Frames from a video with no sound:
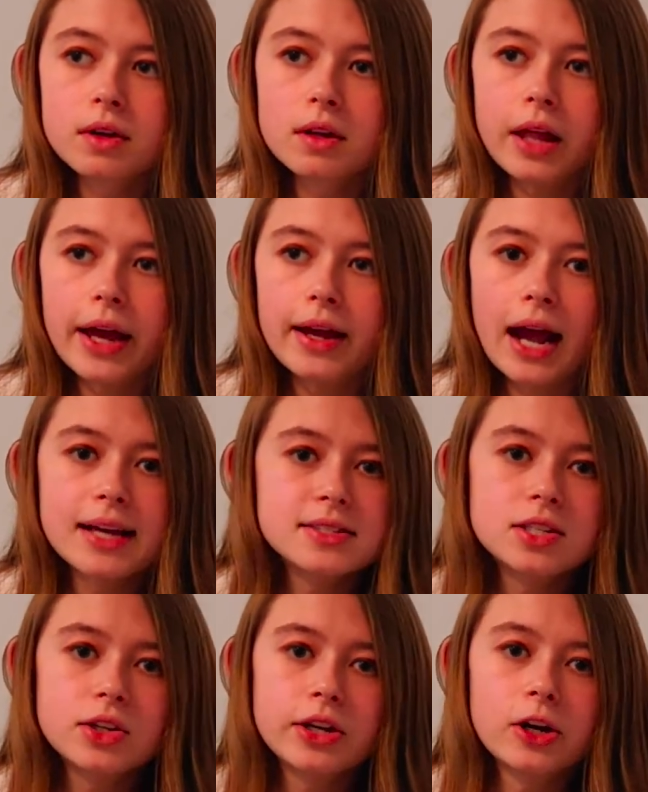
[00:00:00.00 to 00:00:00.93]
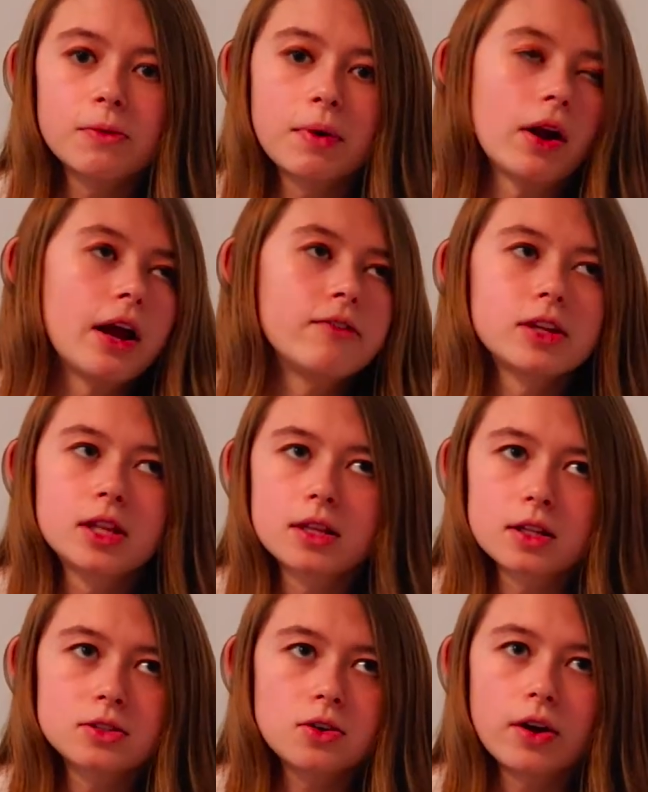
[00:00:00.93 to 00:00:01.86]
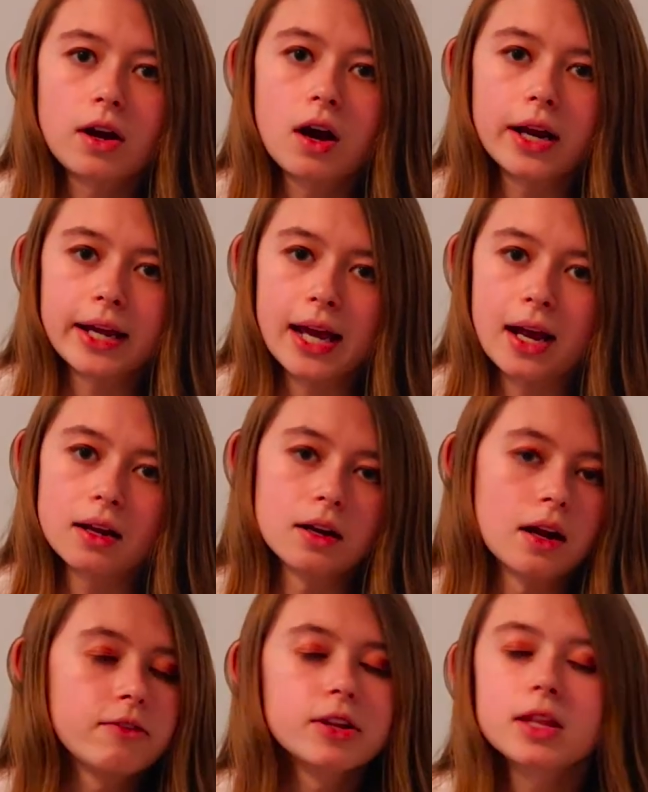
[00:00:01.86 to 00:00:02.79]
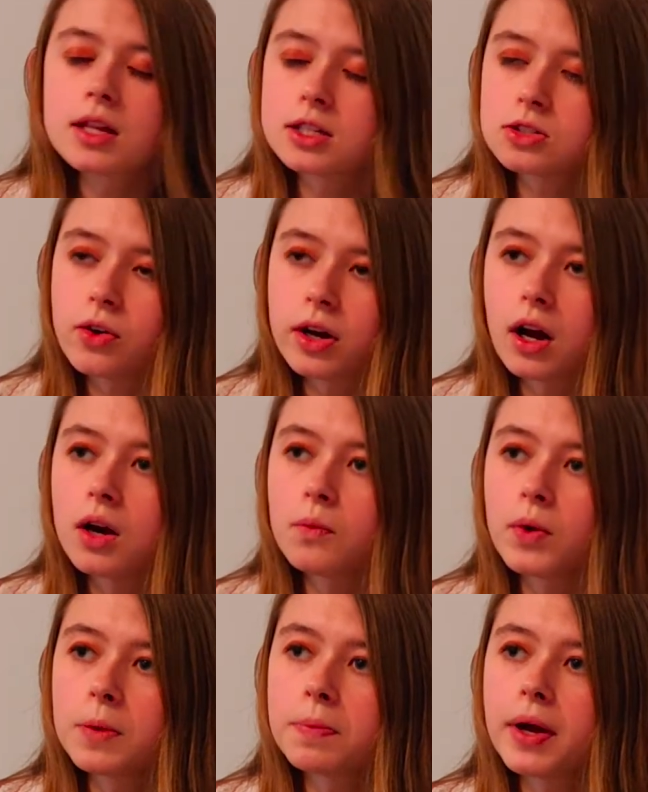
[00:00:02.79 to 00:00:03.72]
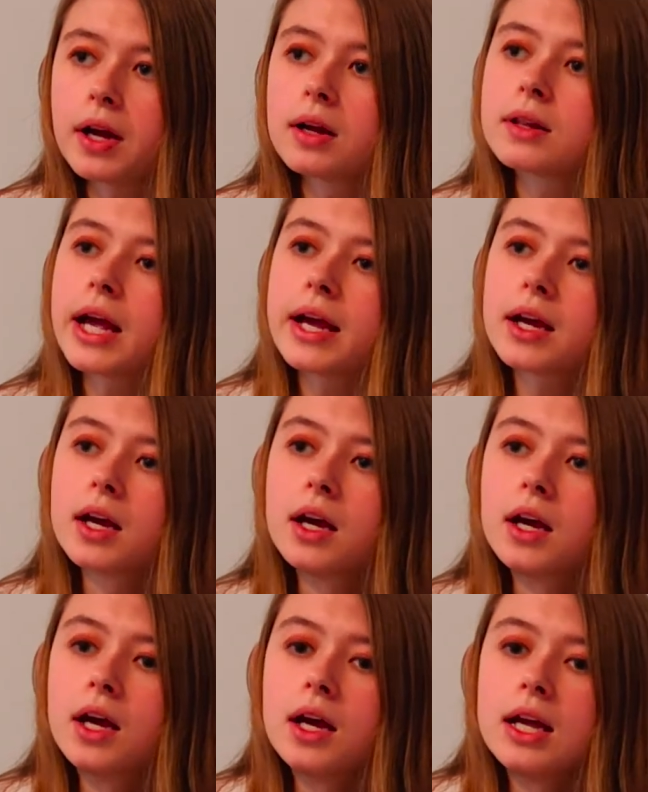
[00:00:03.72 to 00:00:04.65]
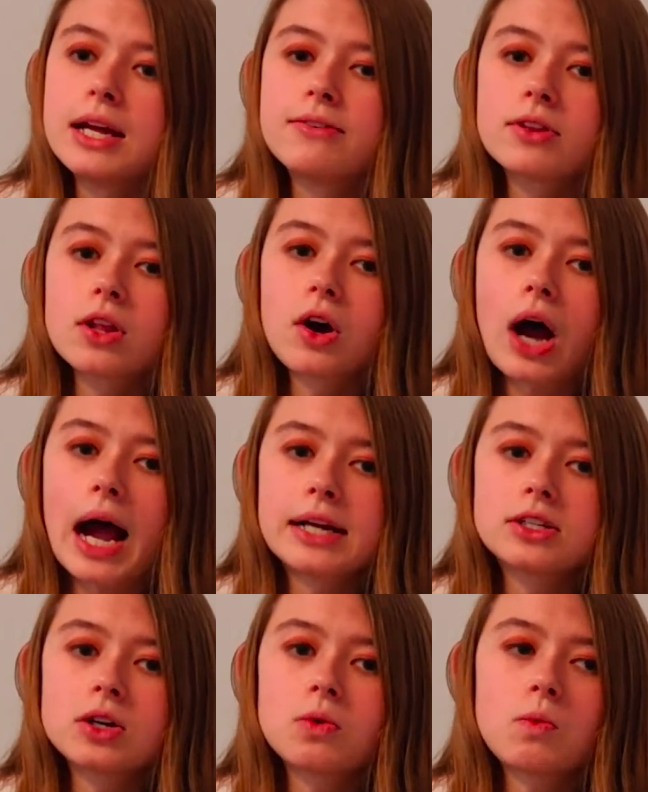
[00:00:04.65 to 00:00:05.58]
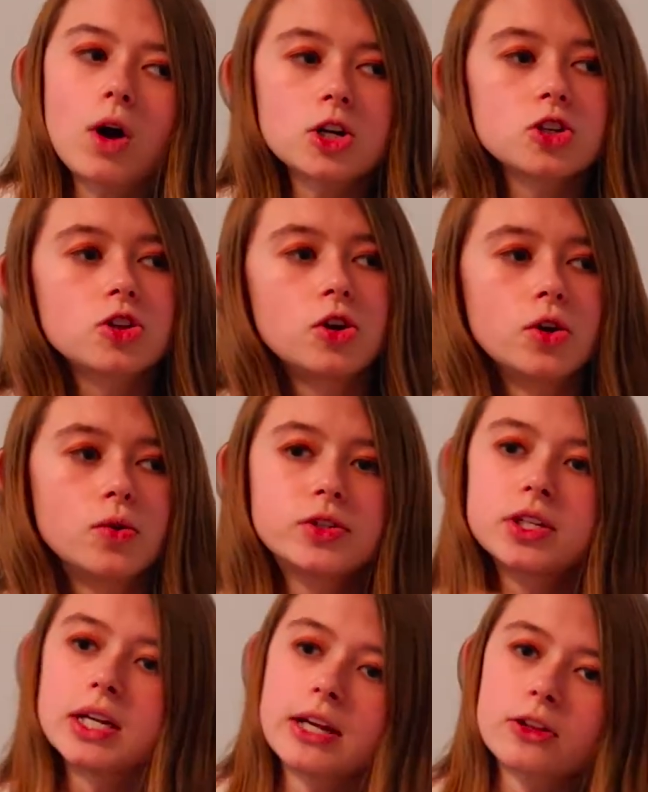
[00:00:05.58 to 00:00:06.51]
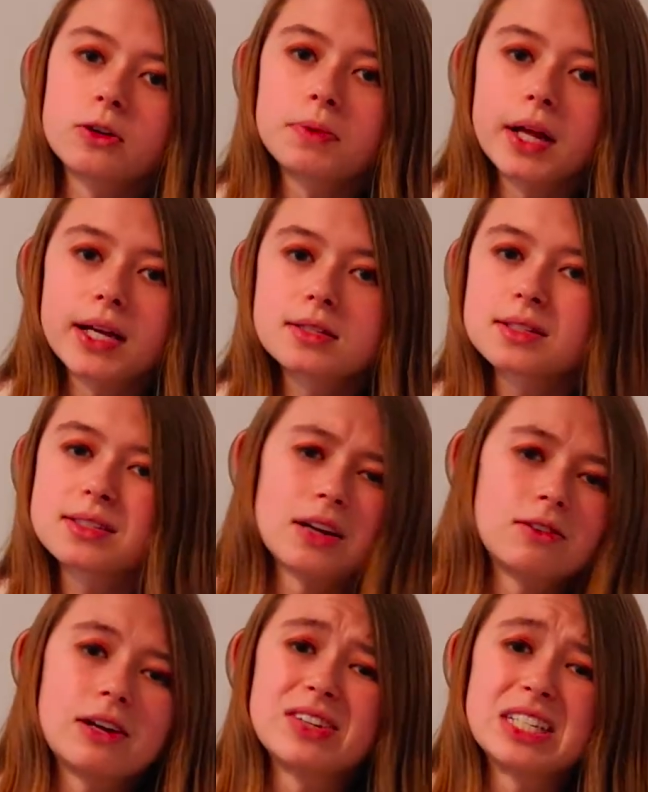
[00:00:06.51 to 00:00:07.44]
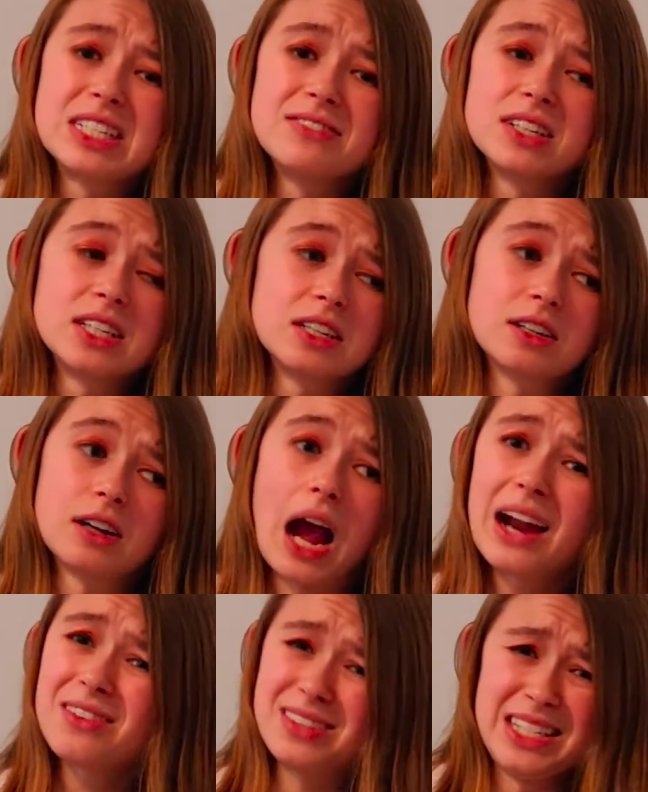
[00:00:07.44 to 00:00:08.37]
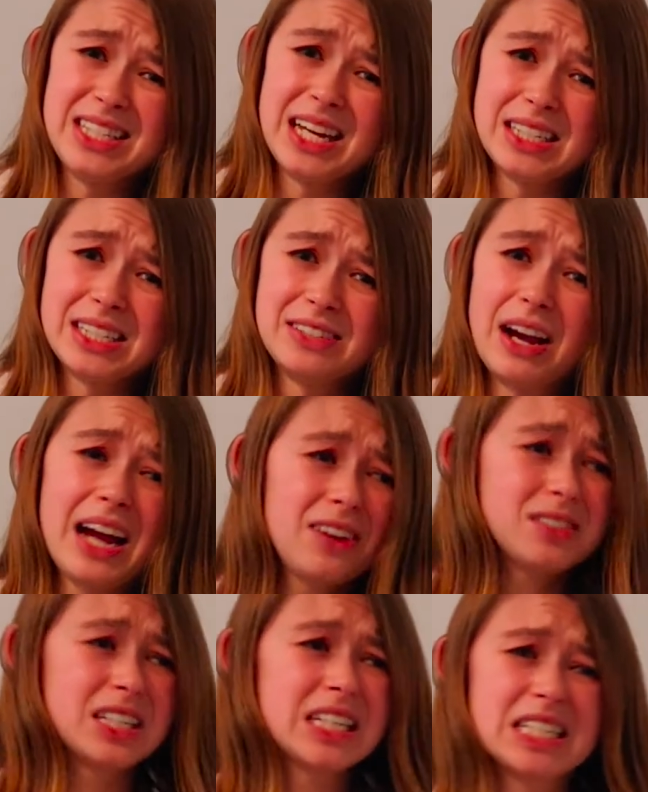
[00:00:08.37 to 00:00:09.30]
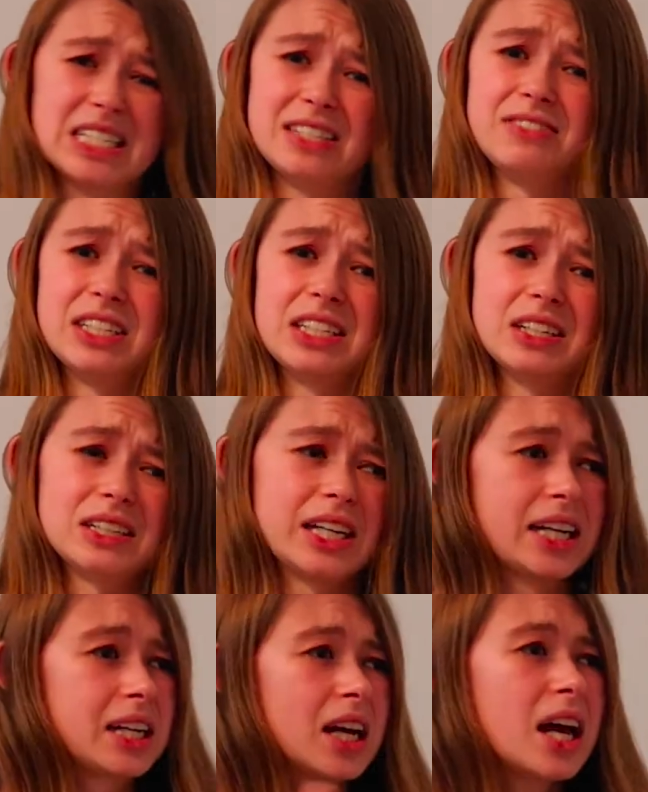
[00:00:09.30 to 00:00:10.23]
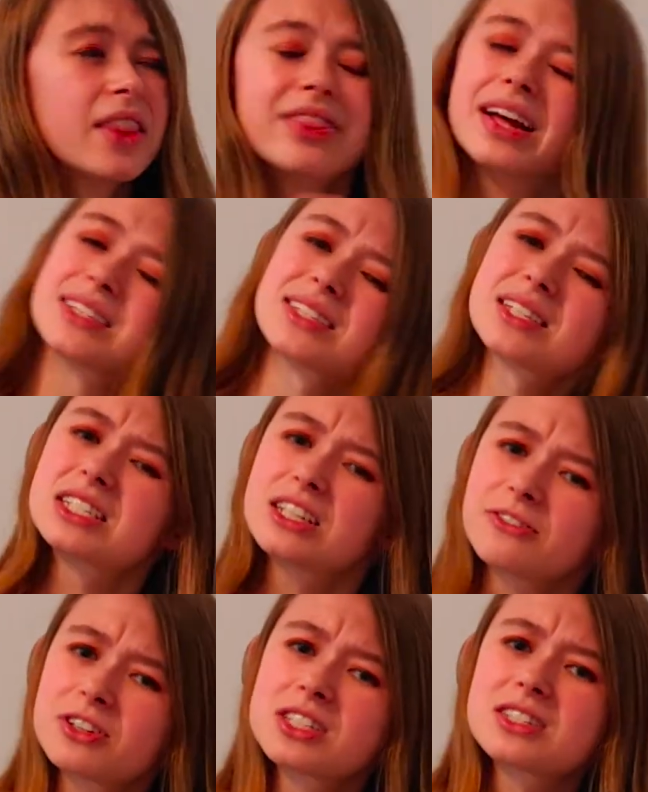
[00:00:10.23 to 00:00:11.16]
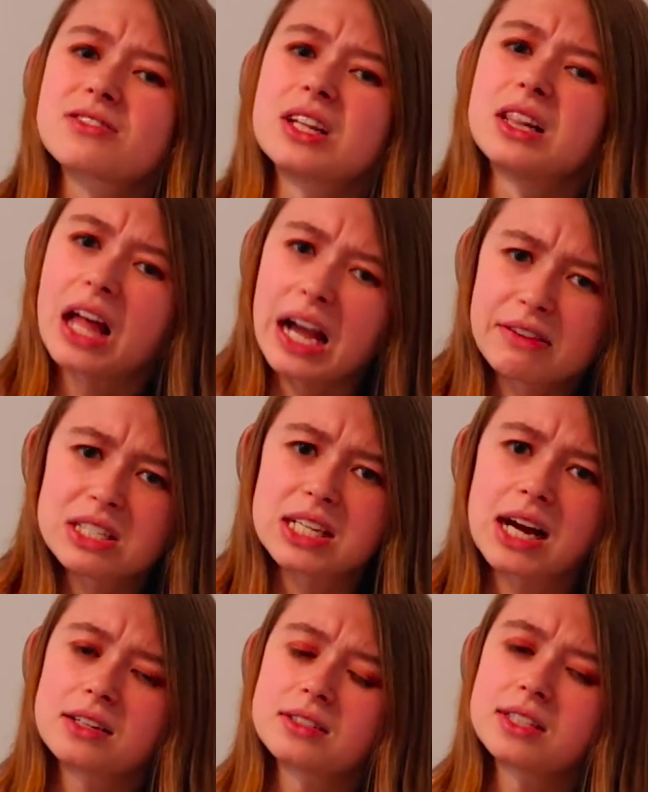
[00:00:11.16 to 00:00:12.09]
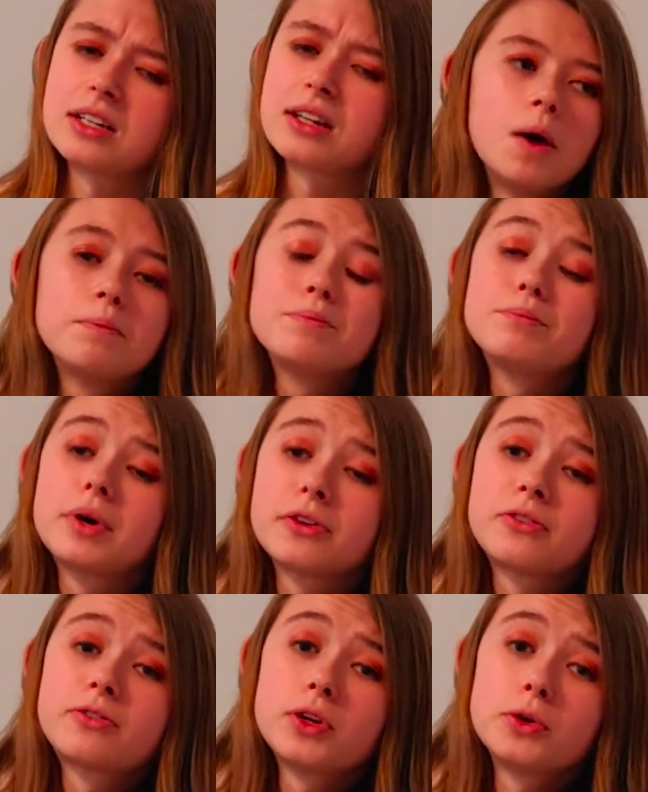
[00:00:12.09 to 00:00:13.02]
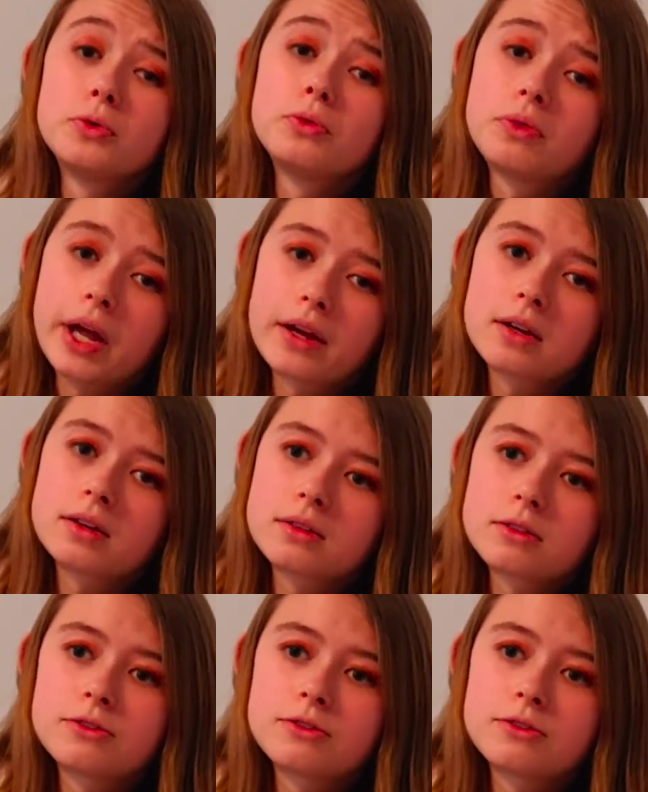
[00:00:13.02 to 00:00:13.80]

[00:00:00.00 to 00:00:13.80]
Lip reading: like I still hear about everything that's going on in Canada, everything that's going on in Winnipeg, and like even though I don't watch the news in either place because I don't have a TV here, I don't need that TV. I don't need a TV here. Like that's the difference of the lifestyles here. But a few like